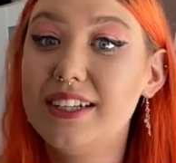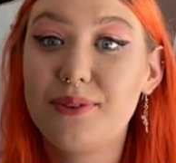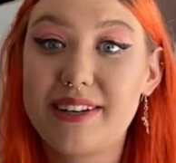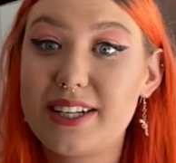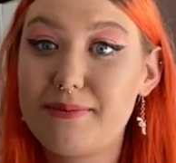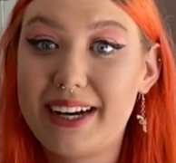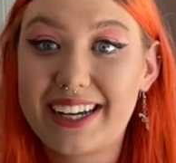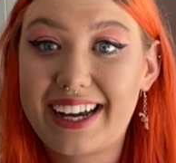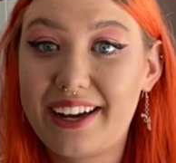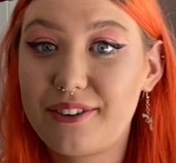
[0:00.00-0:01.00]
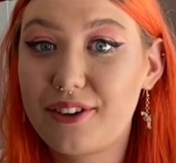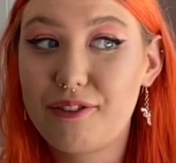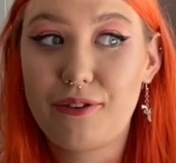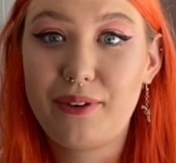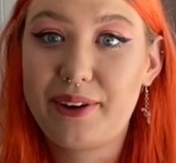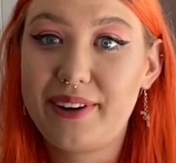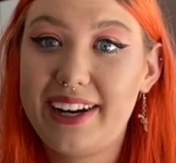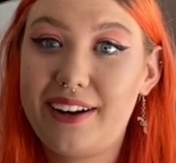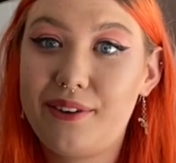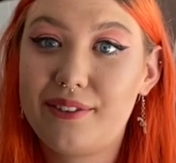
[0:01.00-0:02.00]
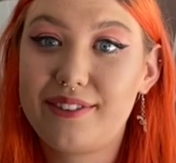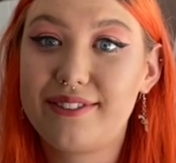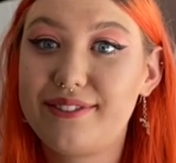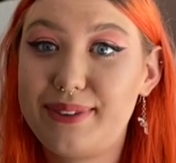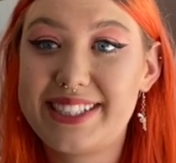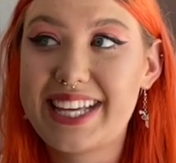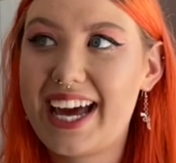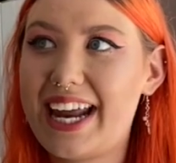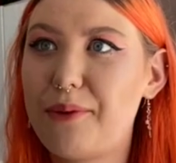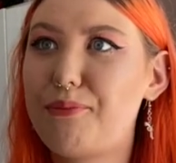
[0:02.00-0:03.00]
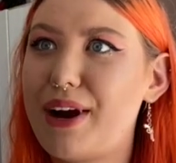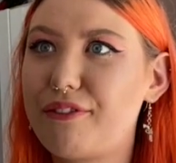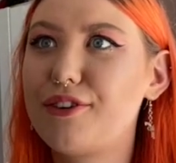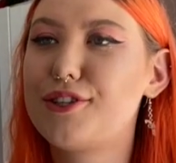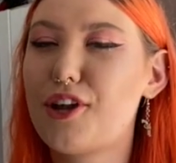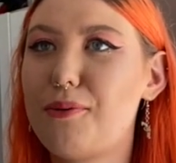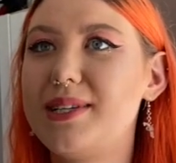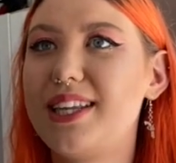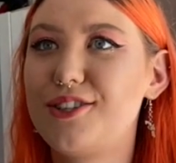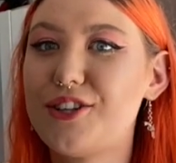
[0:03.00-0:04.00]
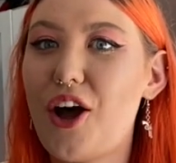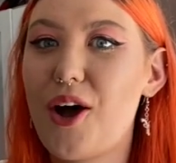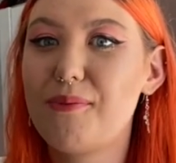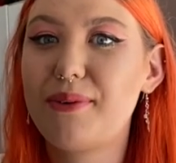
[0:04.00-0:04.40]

Went to the bank account, got 40 quid out. We sat and had breakfast opposite the shop.